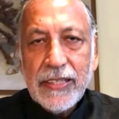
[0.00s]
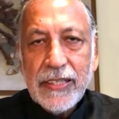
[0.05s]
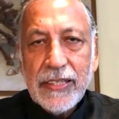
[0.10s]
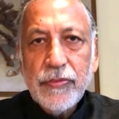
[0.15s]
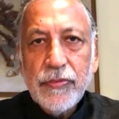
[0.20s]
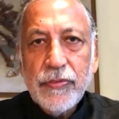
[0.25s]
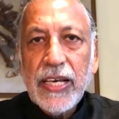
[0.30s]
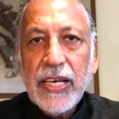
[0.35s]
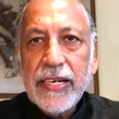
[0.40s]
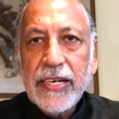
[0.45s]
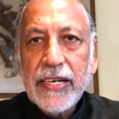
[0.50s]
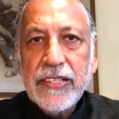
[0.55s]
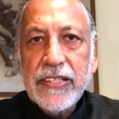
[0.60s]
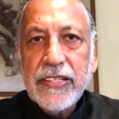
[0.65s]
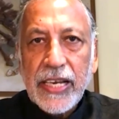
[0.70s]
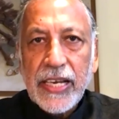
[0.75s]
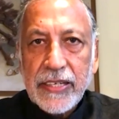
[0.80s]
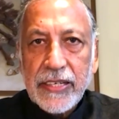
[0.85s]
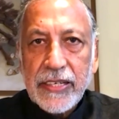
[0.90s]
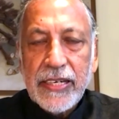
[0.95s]
if the I T
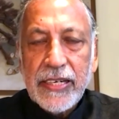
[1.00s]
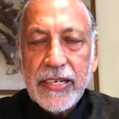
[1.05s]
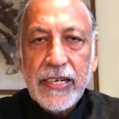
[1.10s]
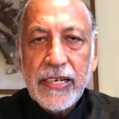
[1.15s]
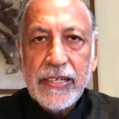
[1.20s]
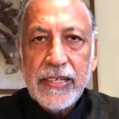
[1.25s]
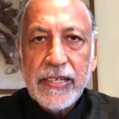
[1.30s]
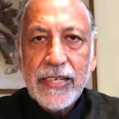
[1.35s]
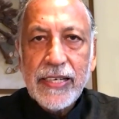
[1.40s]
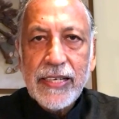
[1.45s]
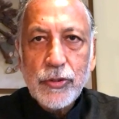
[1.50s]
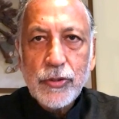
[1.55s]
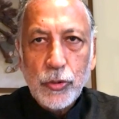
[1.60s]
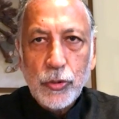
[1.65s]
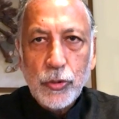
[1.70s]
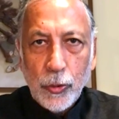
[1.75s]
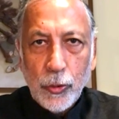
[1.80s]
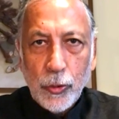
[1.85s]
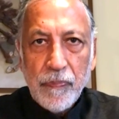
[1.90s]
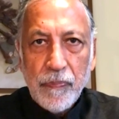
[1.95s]
sector in India has to
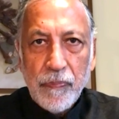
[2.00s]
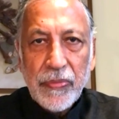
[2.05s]
grow.